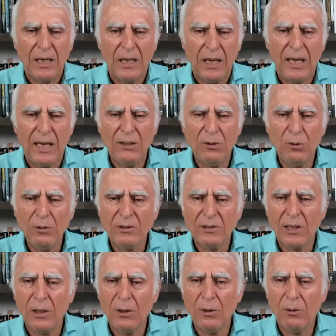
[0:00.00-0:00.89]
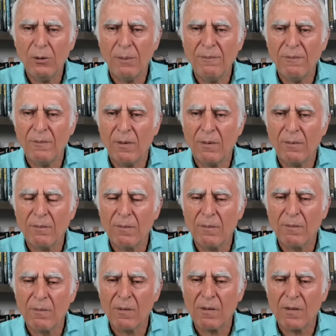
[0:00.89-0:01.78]
And also, I'm uh,
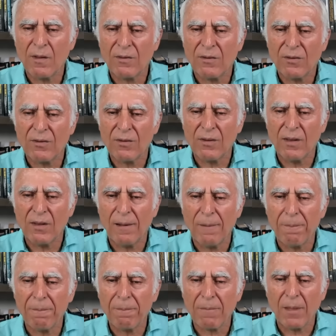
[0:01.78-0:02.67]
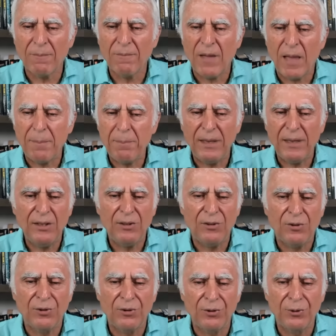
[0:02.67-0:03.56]
it's um, I'm happy
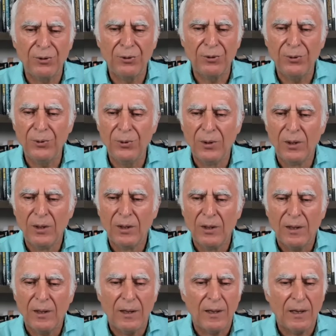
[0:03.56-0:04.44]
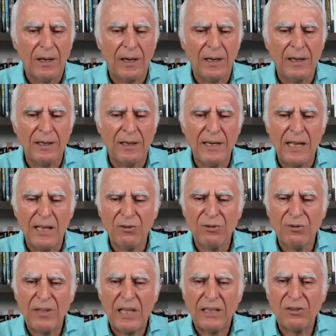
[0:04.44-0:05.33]
to uh,
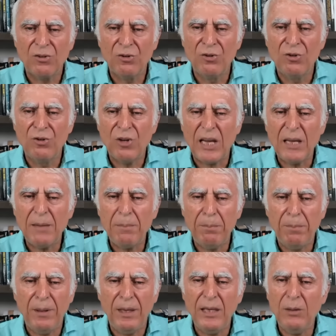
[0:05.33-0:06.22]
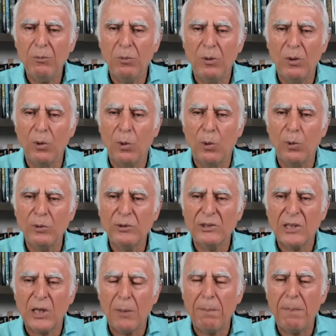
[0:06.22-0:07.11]
announced that JP will
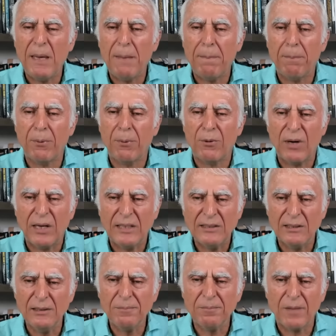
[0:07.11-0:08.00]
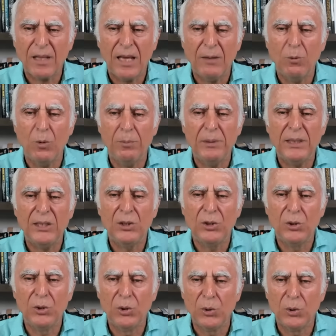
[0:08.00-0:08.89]
also be present and will be
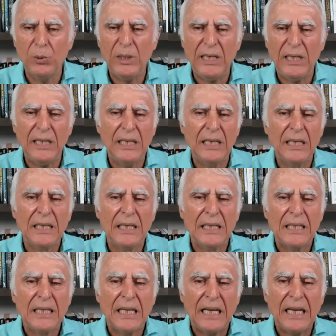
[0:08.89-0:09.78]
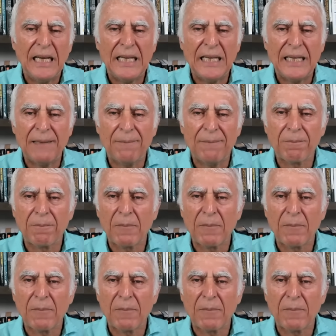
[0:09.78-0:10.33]
doing uh,